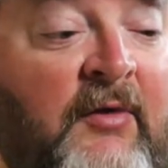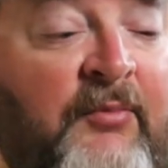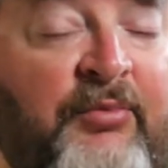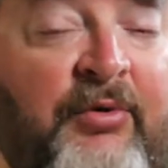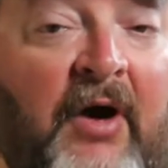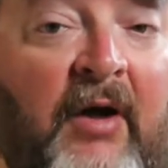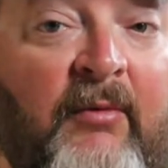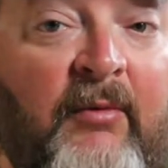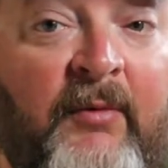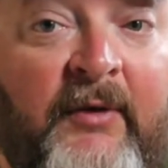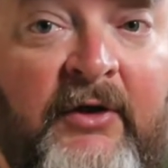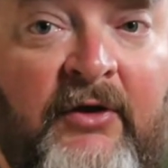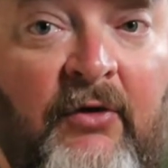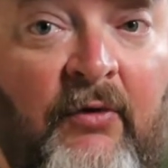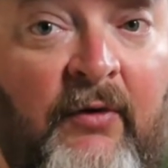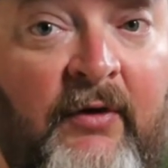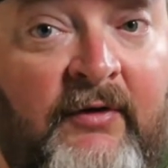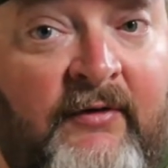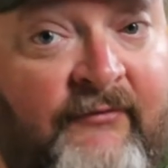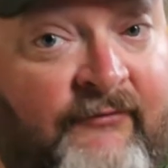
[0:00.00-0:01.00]
probably
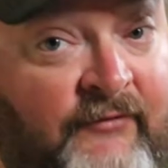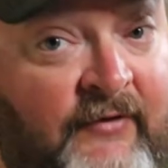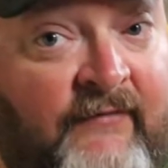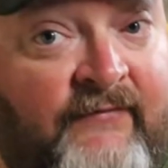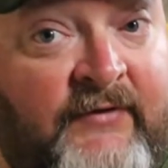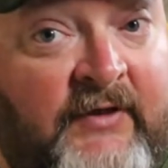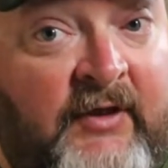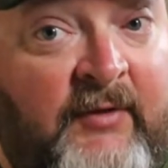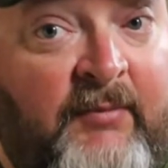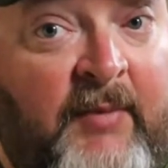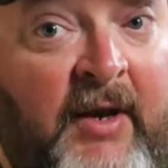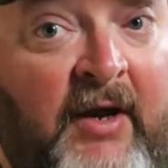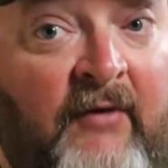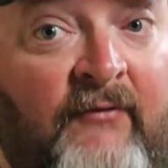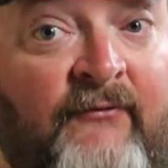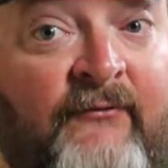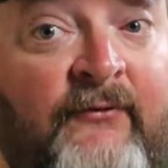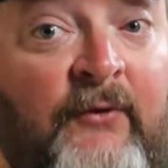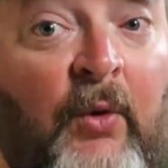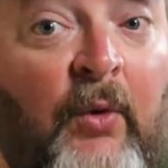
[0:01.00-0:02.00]
going to 15
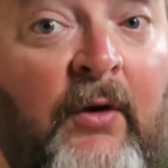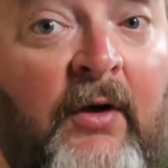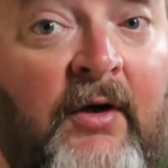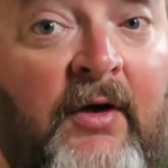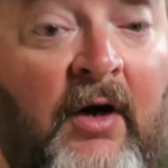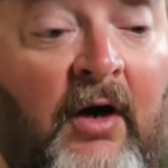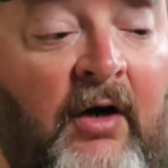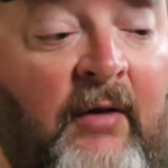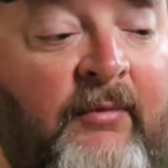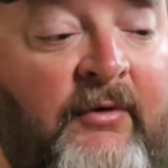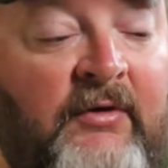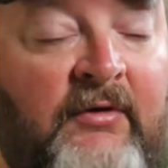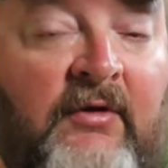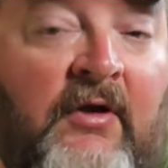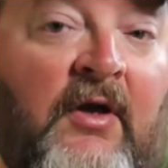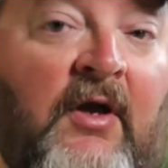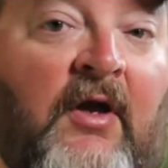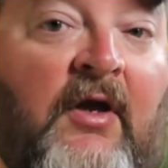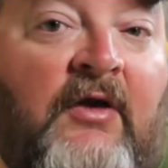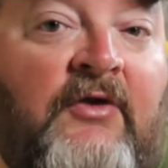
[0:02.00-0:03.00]
pound fluorocarbon
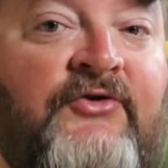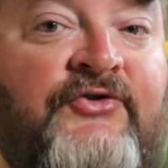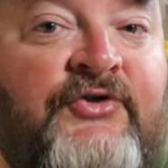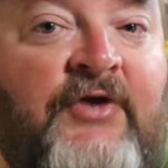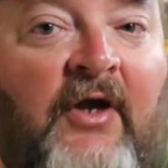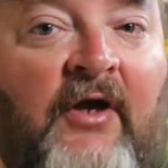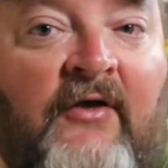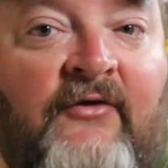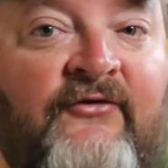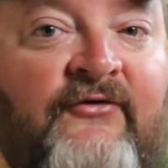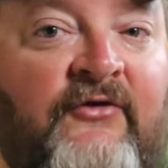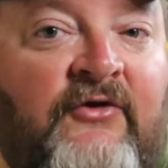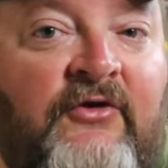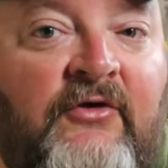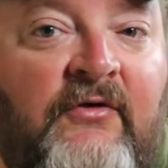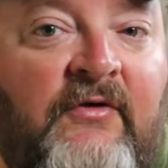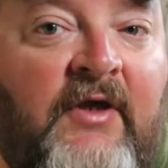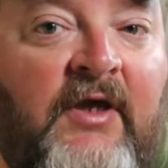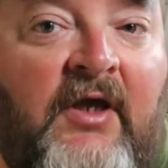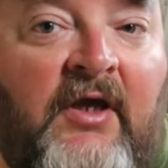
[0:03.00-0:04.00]
just so
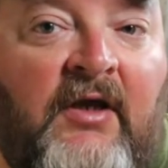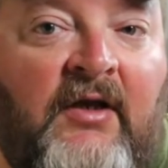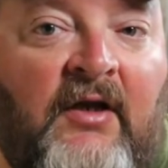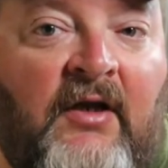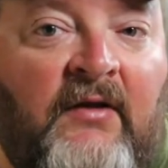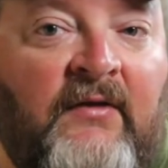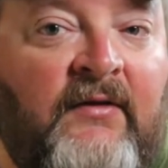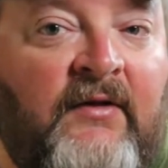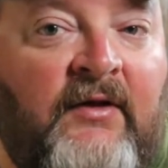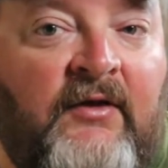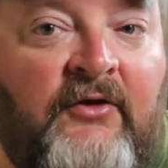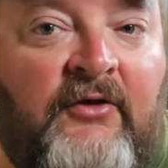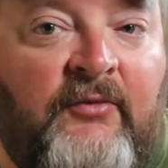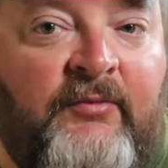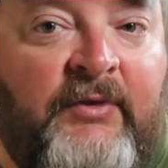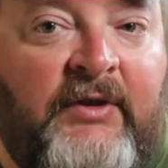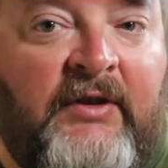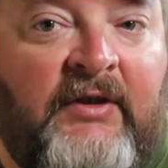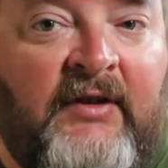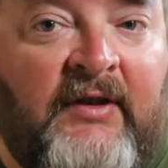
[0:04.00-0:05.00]
you get a little
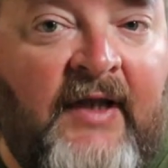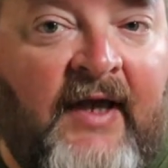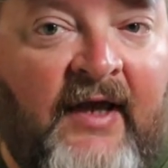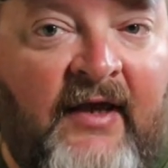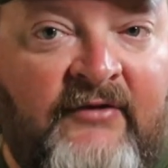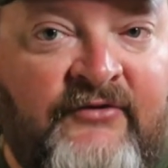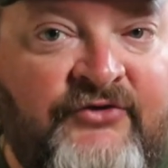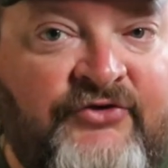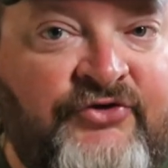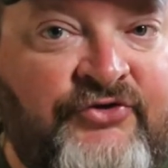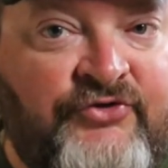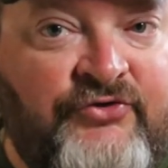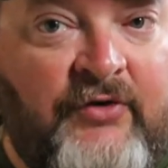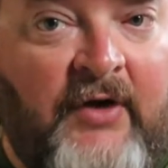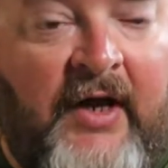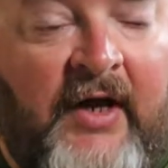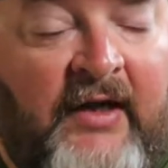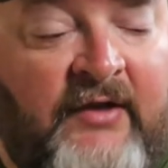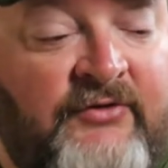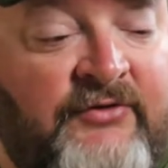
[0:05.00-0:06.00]
bit less
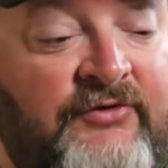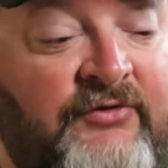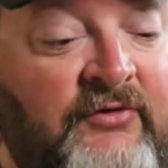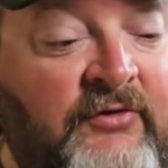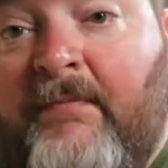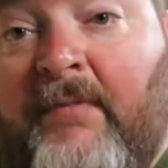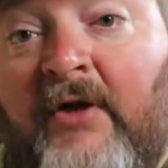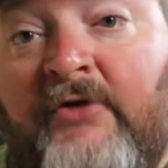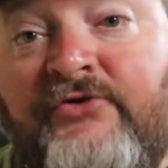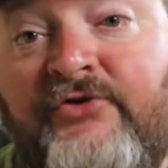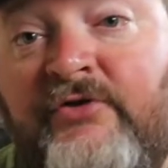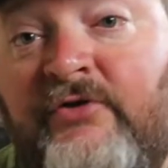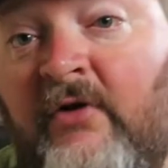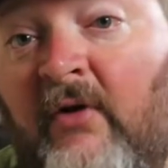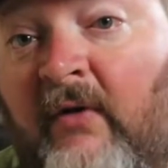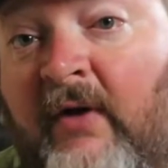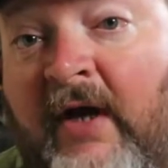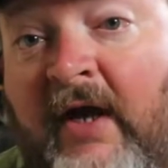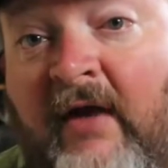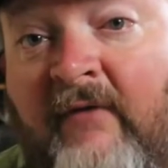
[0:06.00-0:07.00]
stretch. But you
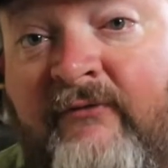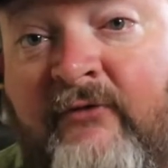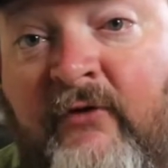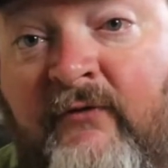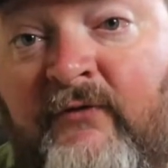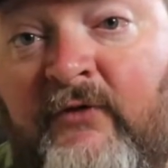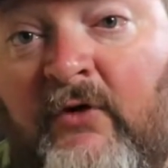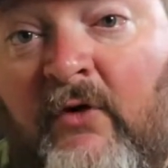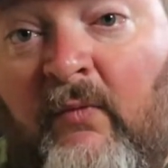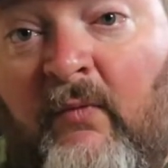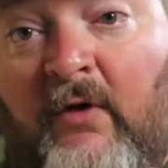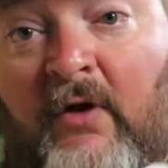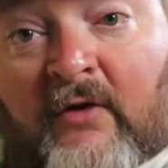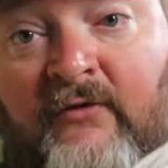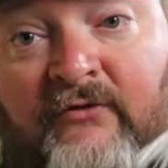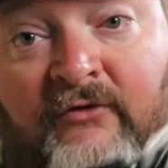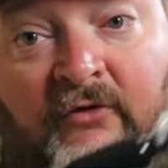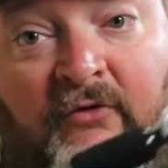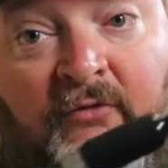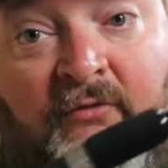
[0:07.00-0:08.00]
don't have to if you don't
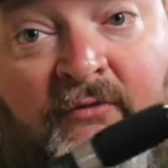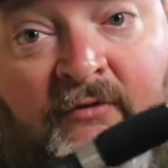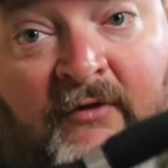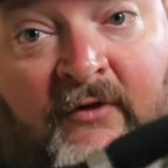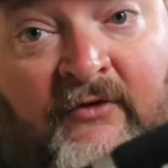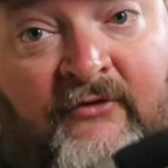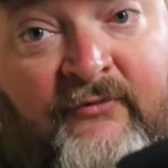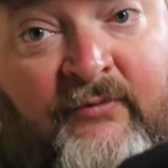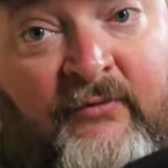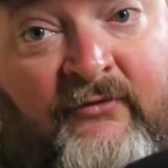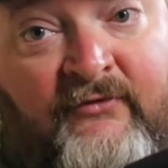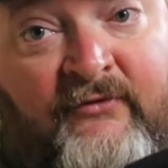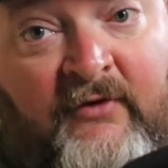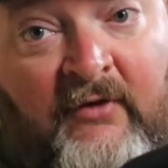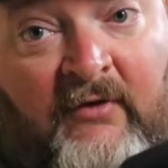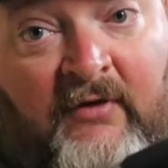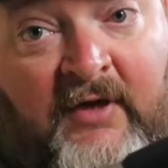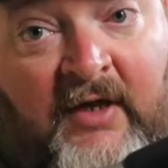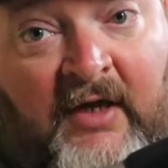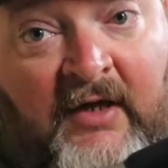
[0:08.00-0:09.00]
want to, this will
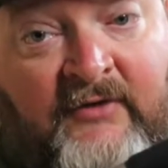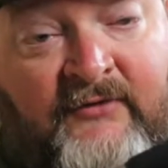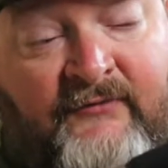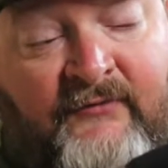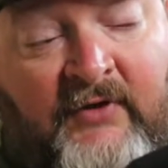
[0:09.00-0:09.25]
still catch